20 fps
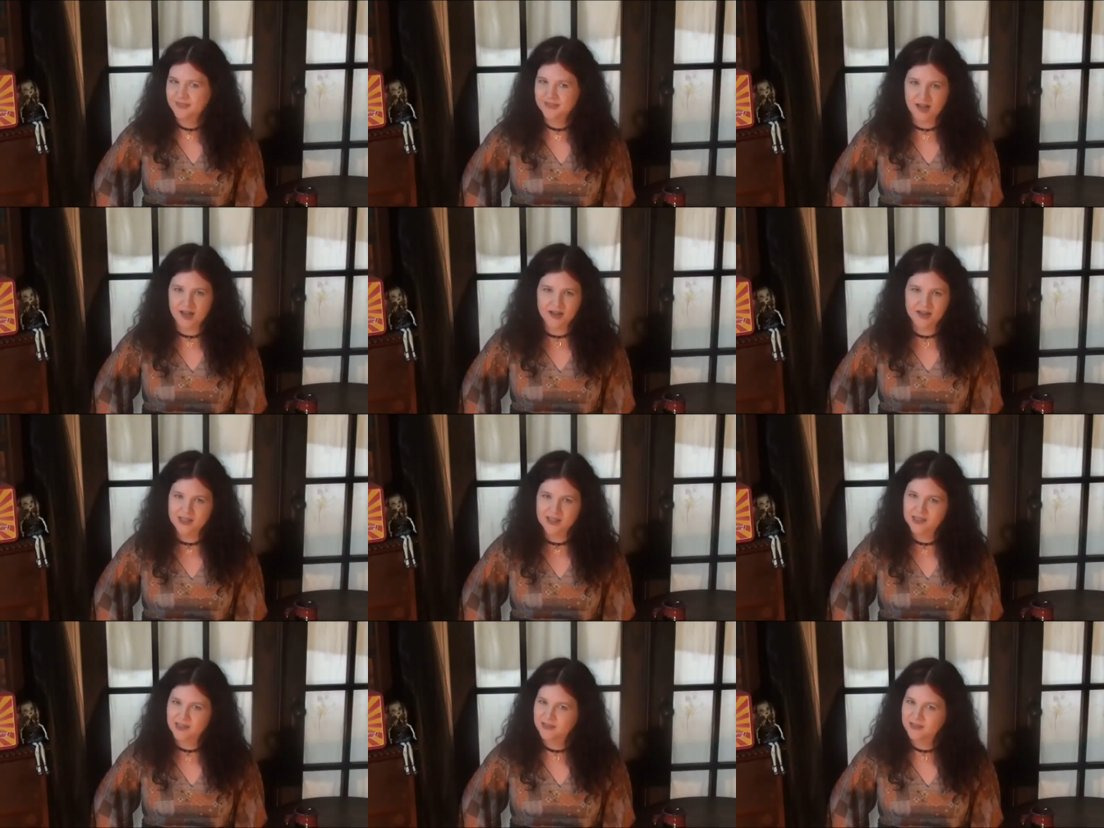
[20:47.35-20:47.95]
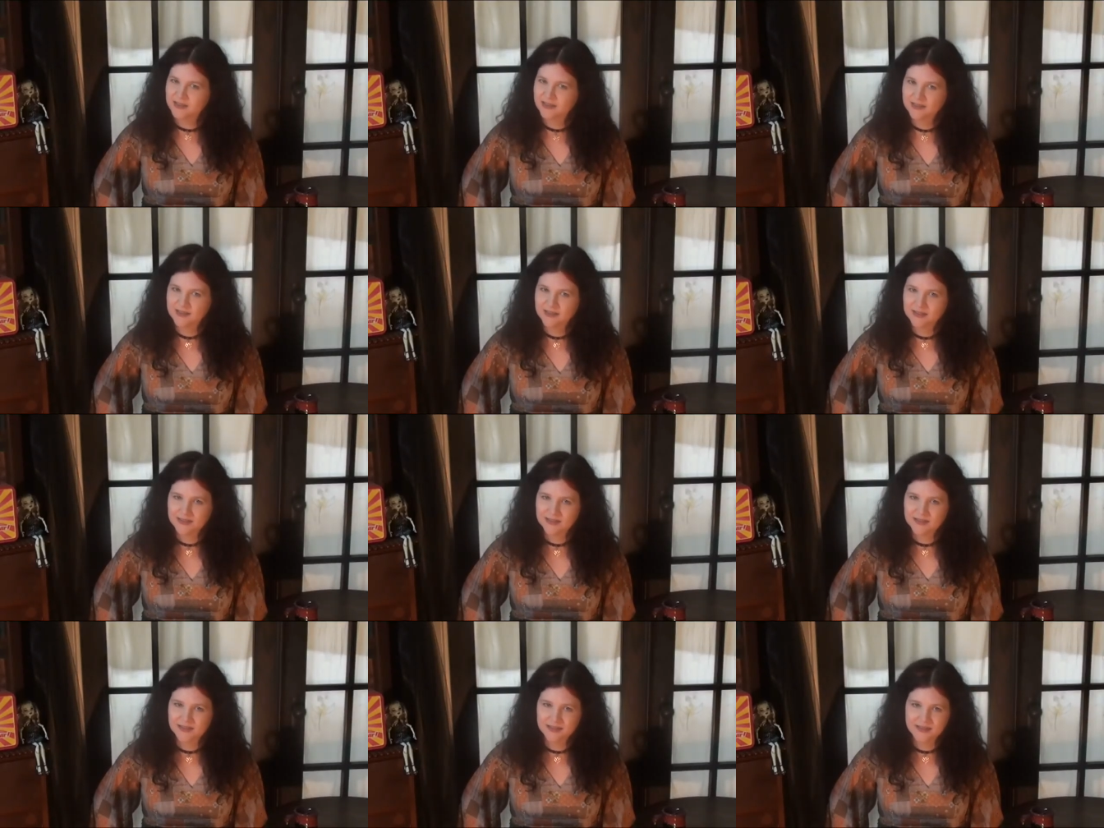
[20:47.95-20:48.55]
Sucker.
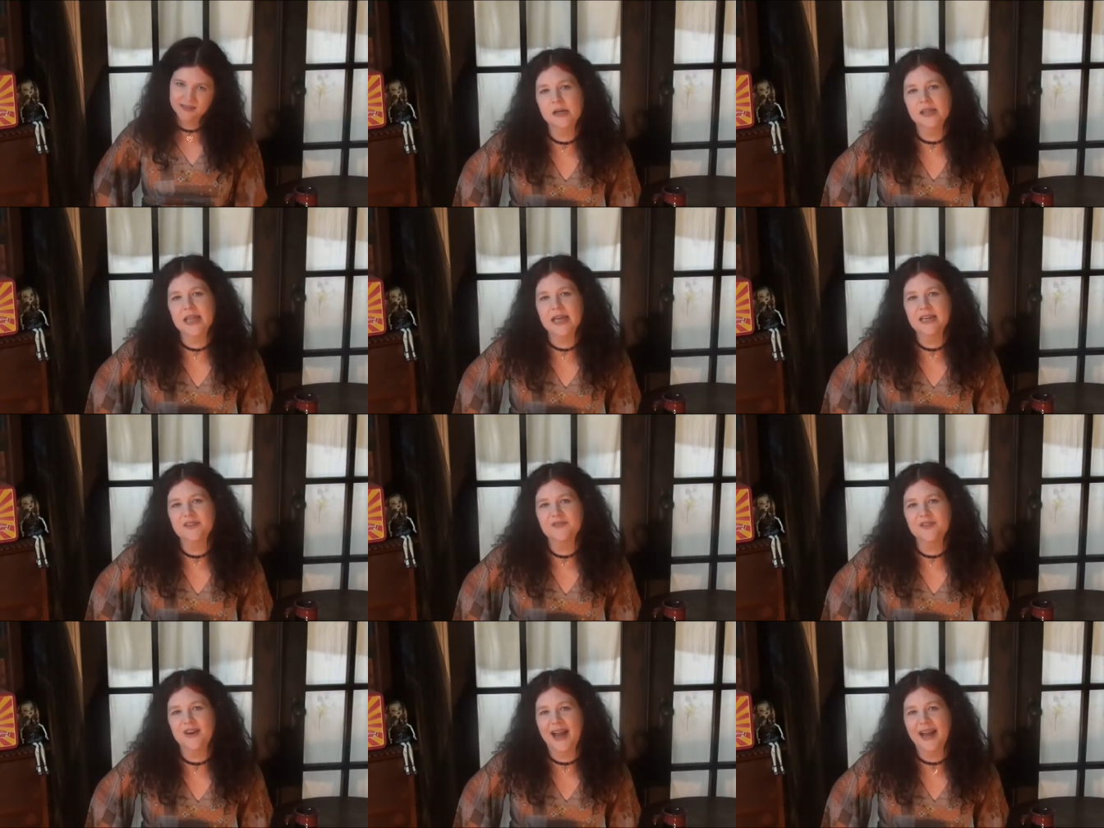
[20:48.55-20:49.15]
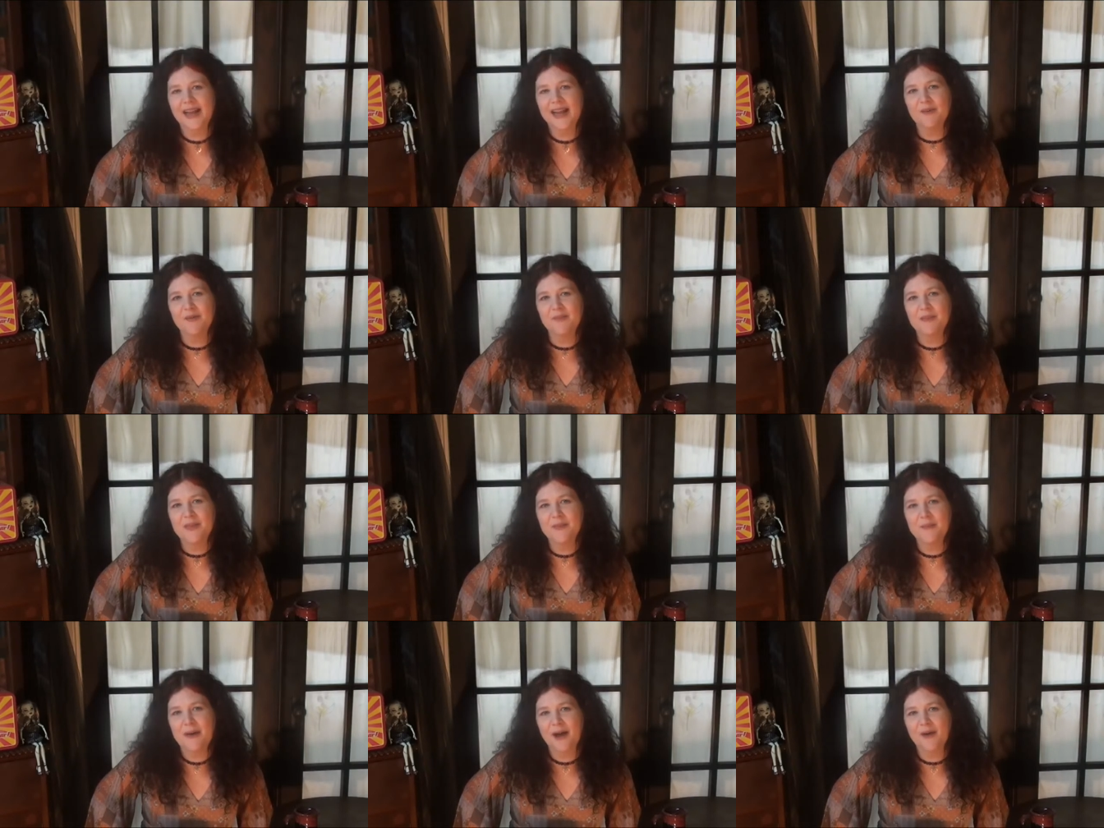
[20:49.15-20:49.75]
Thanks for hanging out with
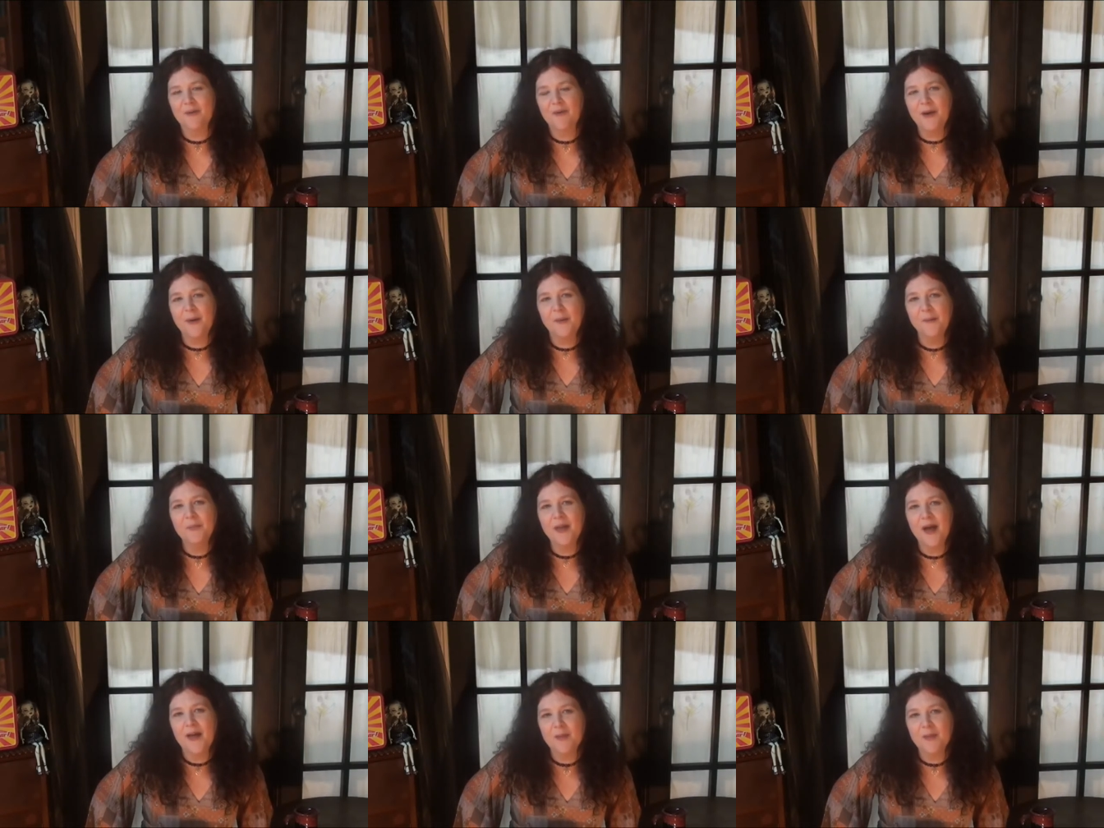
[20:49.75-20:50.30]
me in the back row.